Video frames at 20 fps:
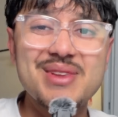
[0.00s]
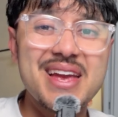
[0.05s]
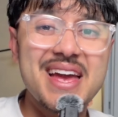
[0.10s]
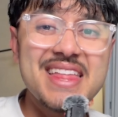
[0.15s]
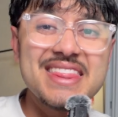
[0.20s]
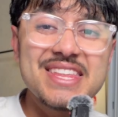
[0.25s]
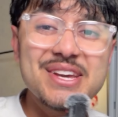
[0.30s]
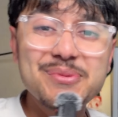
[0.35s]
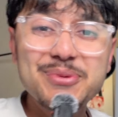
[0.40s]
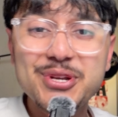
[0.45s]

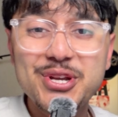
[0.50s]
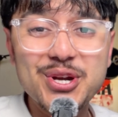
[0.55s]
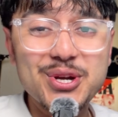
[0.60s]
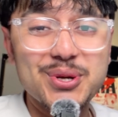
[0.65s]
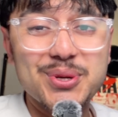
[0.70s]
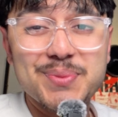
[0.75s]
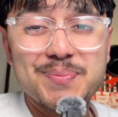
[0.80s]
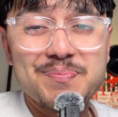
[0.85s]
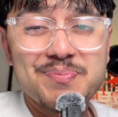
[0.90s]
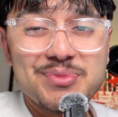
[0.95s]
And there we go.
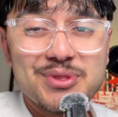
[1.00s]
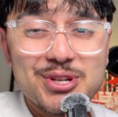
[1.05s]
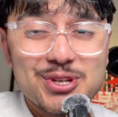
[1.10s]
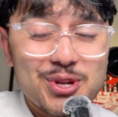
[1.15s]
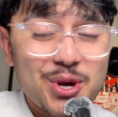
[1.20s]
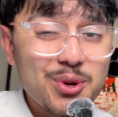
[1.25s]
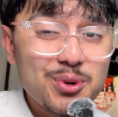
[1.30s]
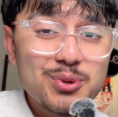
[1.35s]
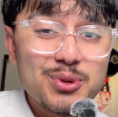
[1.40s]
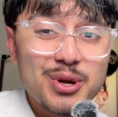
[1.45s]
The
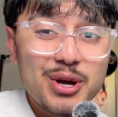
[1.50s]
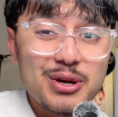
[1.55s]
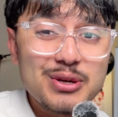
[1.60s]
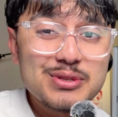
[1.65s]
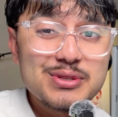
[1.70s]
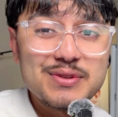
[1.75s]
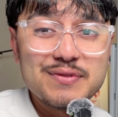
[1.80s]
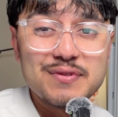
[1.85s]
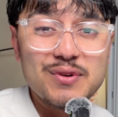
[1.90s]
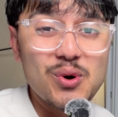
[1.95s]
total
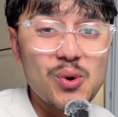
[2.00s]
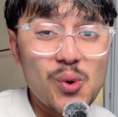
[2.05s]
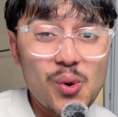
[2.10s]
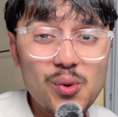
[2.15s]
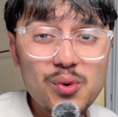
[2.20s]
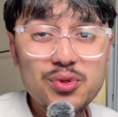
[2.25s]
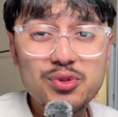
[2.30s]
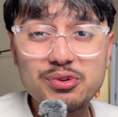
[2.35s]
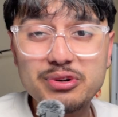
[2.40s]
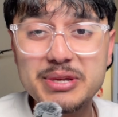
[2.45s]
cost for all
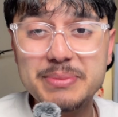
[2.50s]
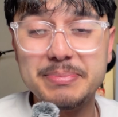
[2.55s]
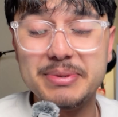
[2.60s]
three